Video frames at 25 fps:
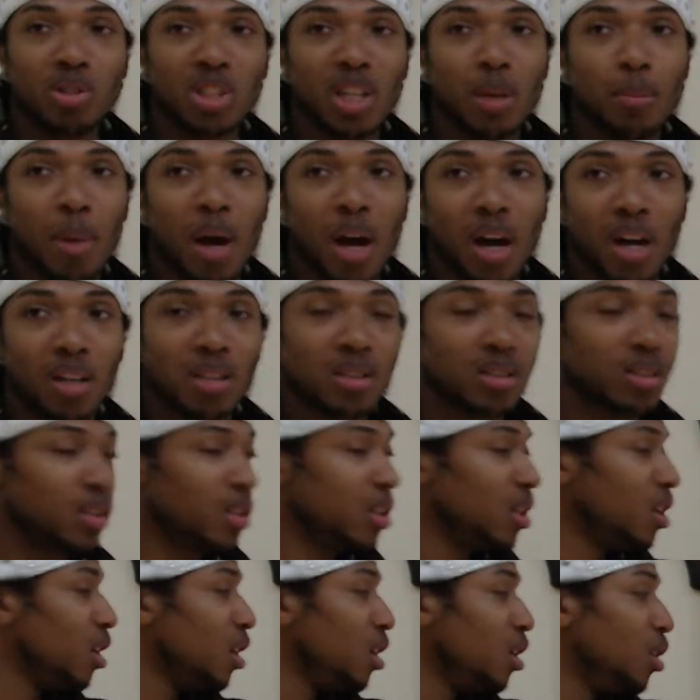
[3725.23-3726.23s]
don't say ma.
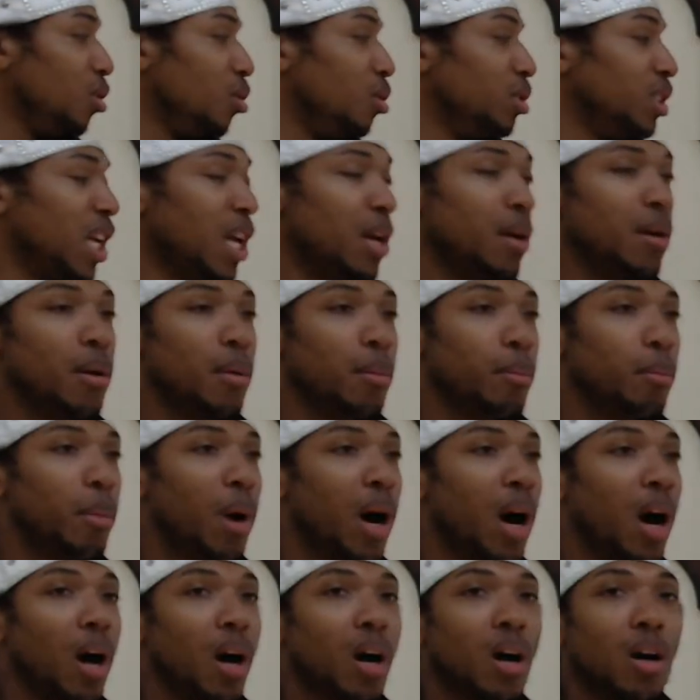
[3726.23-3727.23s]
You say
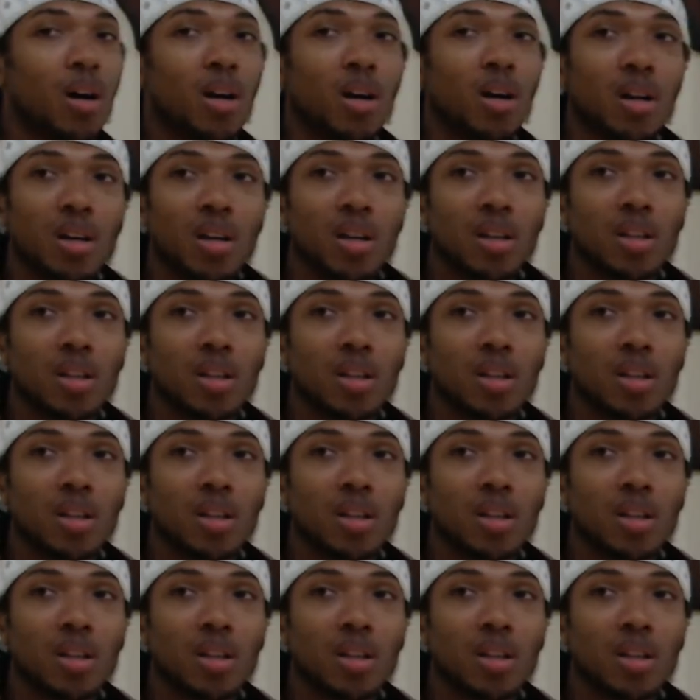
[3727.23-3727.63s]
ma.